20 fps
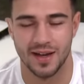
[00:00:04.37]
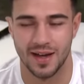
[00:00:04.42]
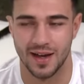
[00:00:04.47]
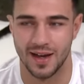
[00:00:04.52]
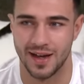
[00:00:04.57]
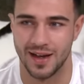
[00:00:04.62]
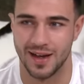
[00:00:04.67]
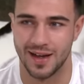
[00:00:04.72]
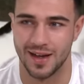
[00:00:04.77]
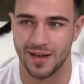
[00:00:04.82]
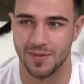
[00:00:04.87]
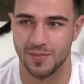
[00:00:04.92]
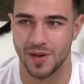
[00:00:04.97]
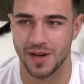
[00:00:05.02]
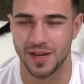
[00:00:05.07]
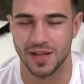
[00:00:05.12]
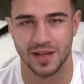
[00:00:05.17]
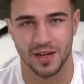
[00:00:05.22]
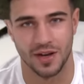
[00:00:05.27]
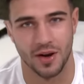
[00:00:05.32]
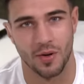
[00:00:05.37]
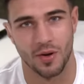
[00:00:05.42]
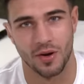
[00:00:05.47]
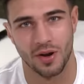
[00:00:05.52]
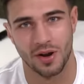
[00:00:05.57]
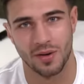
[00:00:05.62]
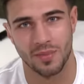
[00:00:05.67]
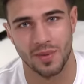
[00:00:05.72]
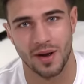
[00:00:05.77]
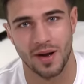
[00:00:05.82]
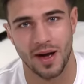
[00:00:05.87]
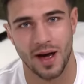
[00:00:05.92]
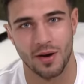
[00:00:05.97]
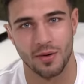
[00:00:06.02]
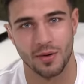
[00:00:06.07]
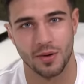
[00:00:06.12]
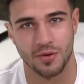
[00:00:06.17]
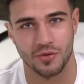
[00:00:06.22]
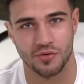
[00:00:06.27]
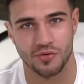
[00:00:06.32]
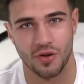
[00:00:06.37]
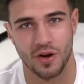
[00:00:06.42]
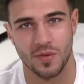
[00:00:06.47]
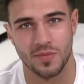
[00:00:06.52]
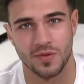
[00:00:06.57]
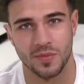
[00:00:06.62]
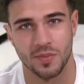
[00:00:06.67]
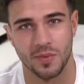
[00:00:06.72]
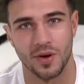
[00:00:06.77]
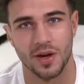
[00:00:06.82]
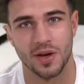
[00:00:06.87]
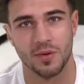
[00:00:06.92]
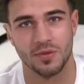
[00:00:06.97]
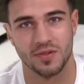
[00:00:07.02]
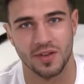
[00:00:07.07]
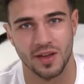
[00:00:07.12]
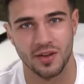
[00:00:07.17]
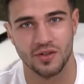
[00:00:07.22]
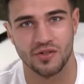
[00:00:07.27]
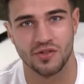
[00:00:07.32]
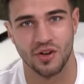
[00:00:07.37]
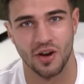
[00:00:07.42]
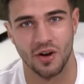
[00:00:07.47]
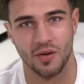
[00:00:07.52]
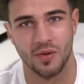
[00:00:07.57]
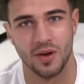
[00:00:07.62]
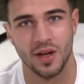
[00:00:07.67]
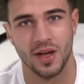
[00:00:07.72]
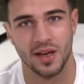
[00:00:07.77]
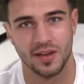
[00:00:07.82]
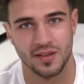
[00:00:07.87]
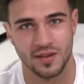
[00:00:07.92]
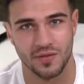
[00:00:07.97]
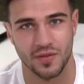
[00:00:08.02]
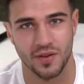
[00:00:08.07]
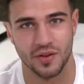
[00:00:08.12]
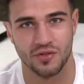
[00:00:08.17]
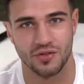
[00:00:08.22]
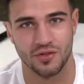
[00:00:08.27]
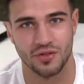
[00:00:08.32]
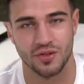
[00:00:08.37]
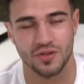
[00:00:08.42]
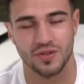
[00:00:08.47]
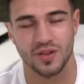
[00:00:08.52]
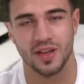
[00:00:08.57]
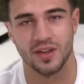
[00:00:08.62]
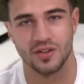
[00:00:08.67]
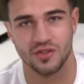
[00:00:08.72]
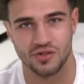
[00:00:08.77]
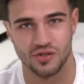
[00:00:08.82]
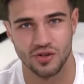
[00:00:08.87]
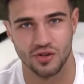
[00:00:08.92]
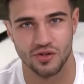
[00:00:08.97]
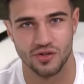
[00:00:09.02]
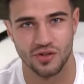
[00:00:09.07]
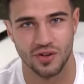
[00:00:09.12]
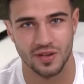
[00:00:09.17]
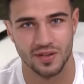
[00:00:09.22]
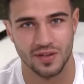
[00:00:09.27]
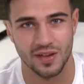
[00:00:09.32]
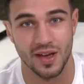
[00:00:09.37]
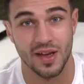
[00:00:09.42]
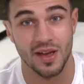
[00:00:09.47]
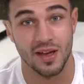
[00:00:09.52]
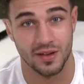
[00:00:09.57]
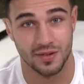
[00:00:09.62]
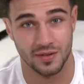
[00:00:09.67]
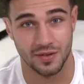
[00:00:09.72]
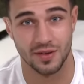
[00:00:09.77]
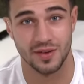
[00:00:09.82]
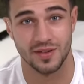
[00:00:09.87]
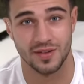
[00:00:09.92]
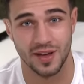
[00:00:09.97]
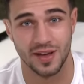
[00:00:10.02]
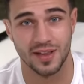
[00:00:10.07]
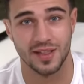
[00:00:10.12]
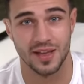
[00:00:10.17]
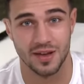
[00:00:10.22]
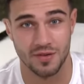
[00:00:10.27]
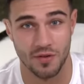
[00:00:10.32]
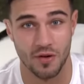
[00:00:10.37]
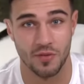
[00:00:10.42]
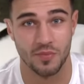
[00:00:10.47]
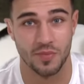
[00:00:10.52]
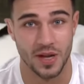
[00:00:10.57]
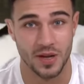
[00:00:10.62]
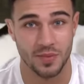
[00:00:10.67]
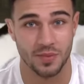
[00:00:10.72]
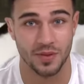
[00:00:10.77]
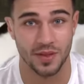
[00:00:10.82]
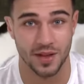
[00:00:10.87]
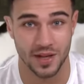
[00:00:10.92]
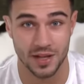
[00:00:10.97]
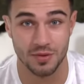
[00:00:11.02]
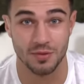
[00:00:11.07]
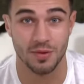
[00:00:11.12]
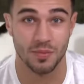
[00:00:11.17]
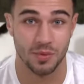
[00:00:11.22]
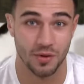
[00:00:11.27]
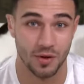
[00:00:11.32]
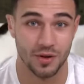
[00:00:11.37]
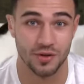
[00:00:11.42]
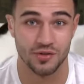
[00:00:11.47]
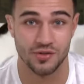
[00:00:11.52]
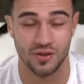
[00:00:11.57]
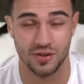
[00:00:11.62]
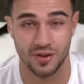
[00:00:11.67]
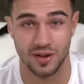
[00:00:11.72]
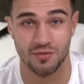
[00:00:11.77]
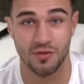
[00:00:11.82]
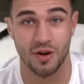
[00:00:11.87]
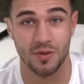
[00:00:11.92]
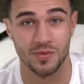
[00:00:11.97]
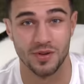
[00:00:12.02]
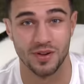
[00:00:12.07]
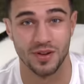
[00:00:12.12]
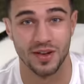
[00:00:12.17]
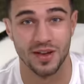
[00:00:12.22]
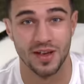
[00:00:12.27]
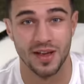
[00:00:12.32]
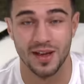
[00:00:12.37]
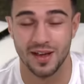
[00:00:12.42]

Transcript: And he can go on and about how he was robbed, but it was his show, his officials, his judges. So you're saying that your own people that you employed robbed you.